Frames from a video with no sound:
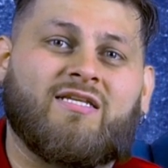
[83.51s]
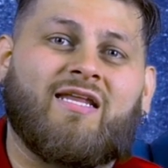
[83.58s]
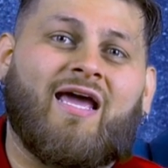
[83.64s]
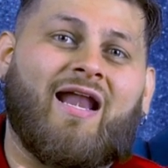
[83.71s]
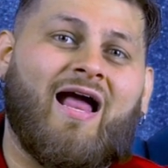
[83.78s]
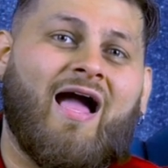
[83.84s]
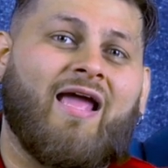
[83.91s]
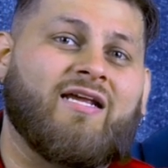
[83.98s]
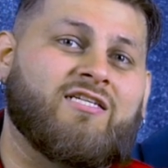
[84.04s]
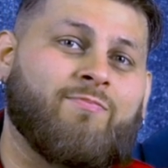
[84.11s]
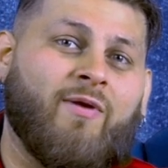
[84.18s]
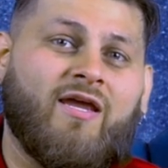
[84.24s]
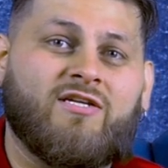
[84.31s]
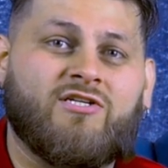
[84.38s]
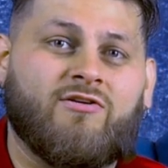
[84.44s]
and that high
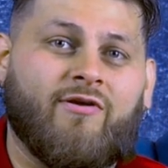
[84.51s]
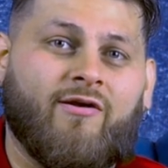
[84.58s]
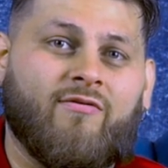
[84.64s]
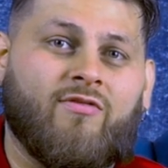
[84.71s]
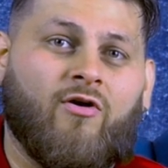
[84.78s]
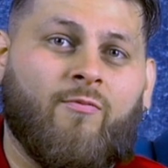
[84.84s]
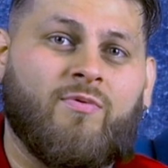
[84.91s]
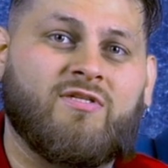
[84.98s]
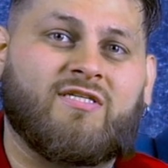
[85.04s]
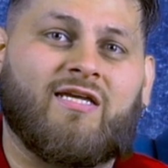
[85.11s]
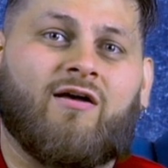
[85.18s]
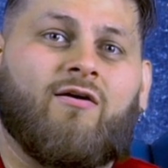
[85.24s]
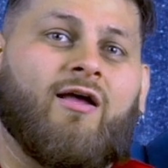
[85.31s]
expansion rate with open cell